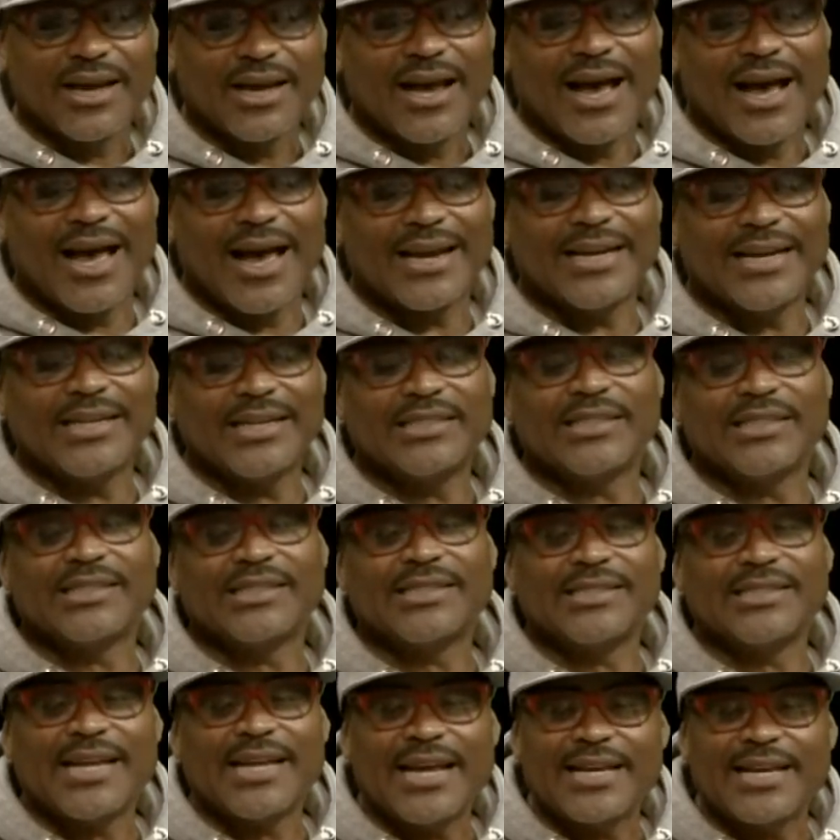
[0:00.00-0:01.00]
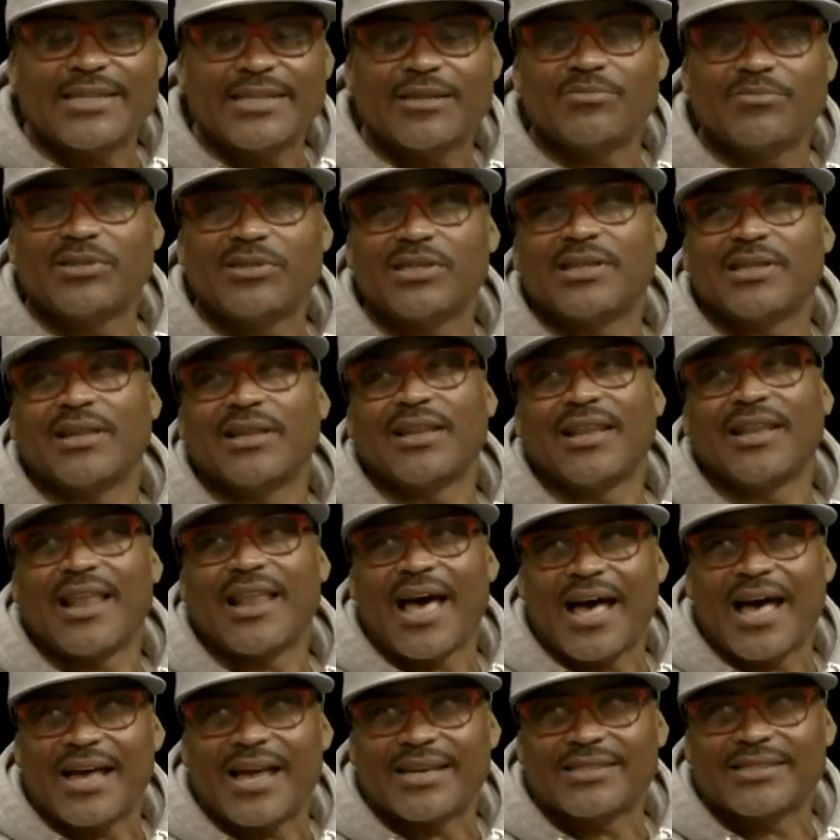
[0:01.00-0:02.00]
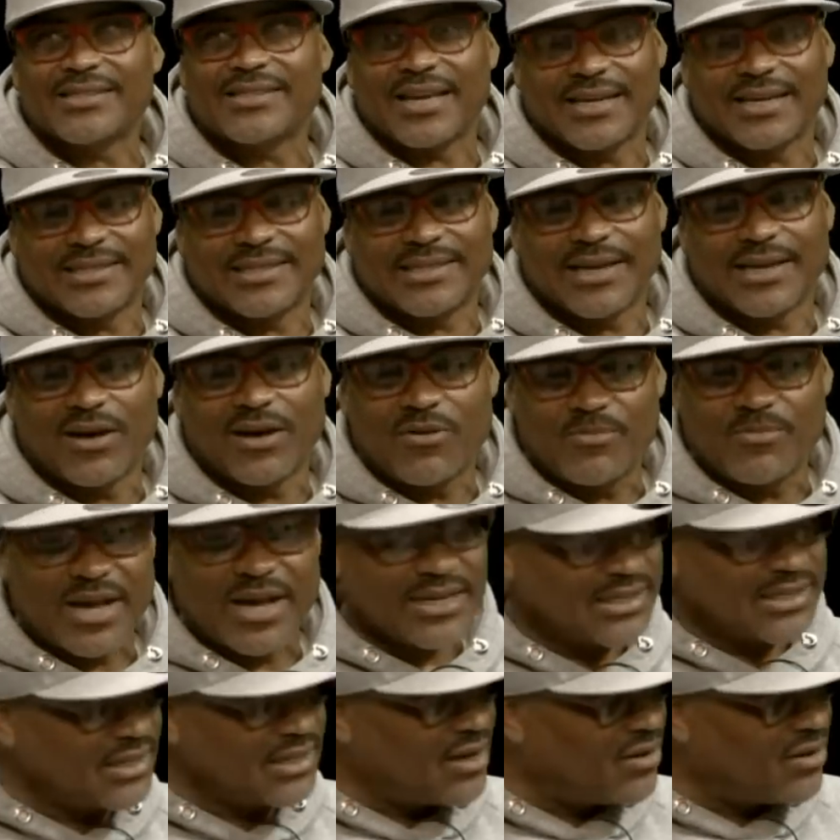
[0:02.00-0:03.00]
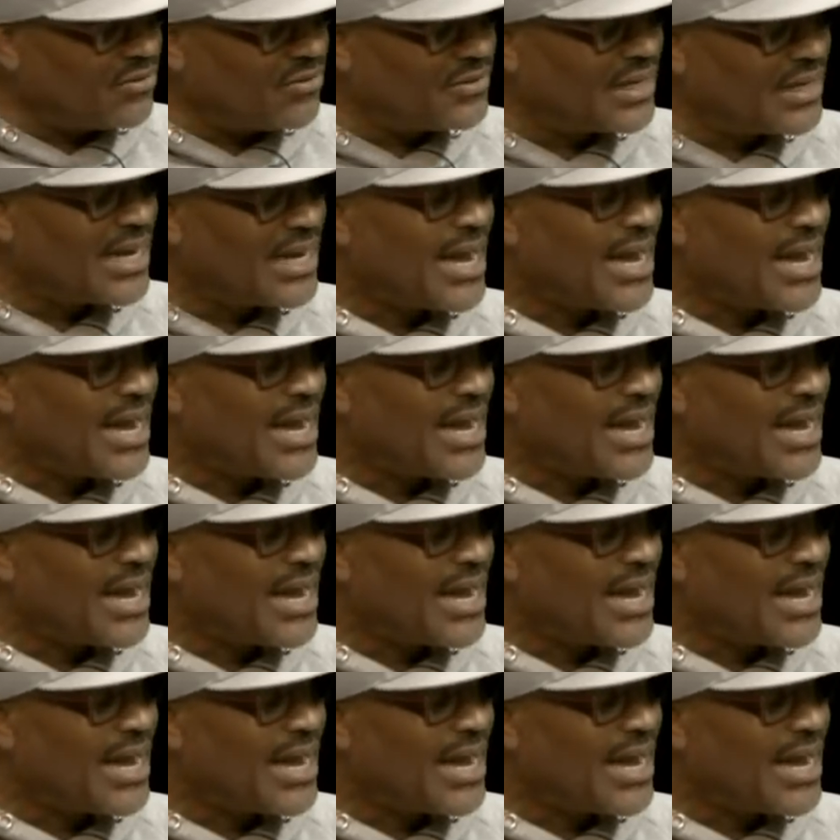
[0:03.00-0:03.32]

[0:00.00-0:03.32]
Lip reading: I need to stand up to the lies I tell myself.